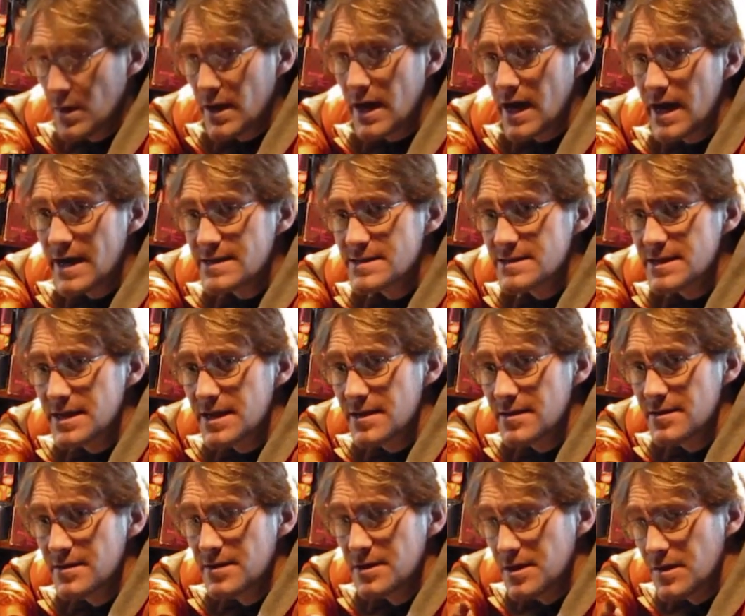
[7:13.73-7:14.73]
the way I
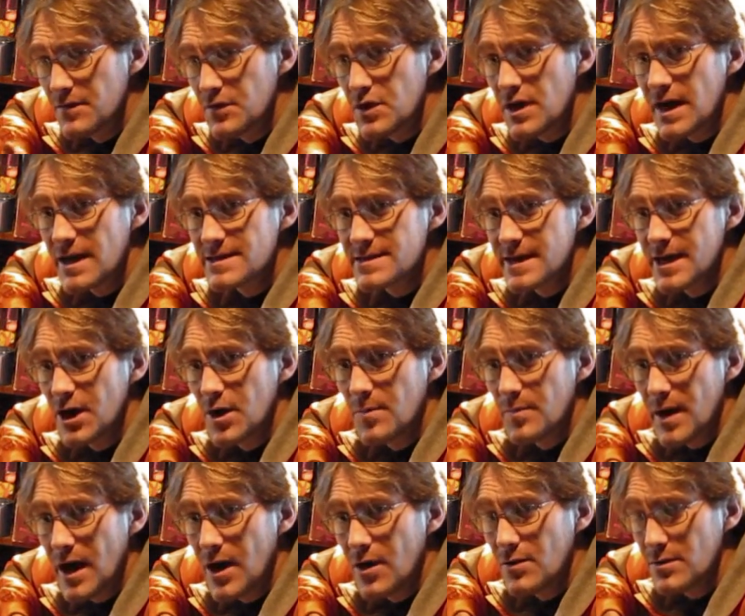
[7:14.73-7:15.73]
see it, if you guys
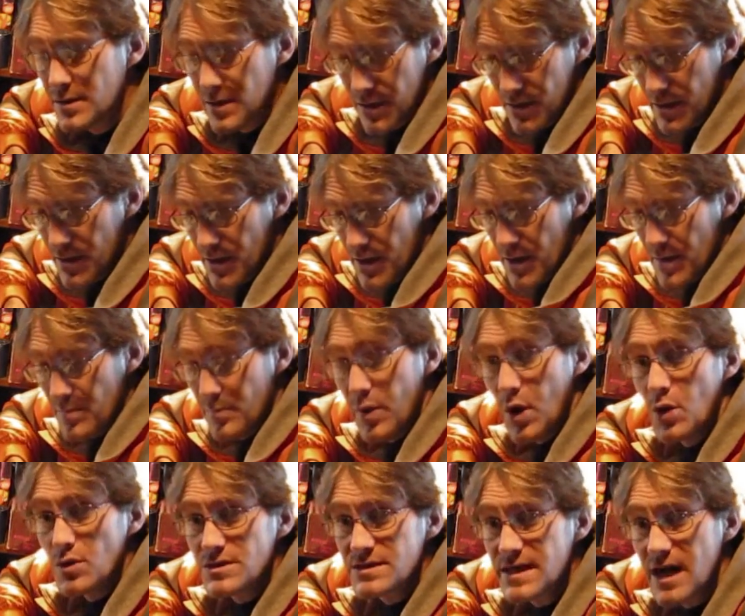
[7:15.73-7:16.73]
help out
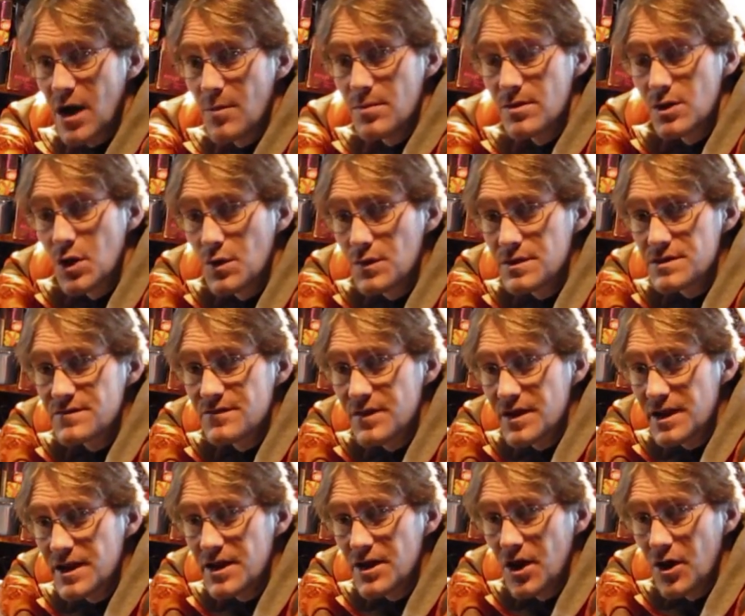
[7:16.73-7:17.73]
and post down below this
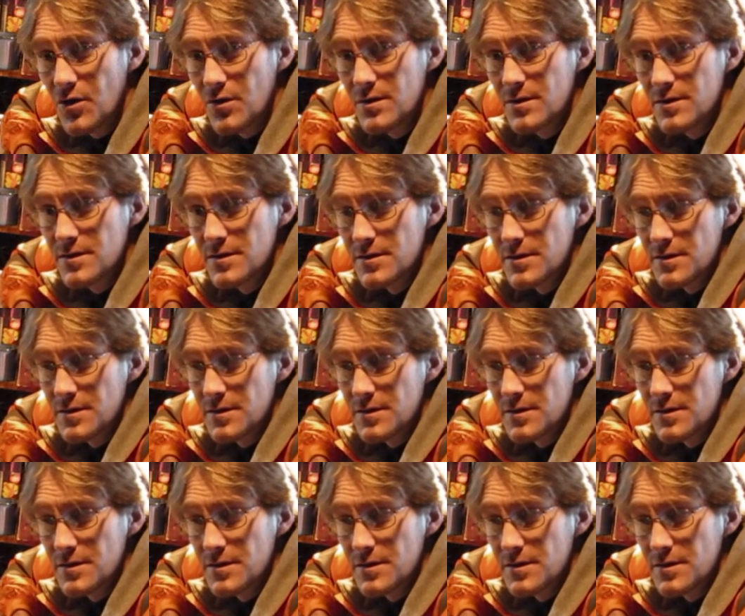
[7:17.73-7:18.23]
video,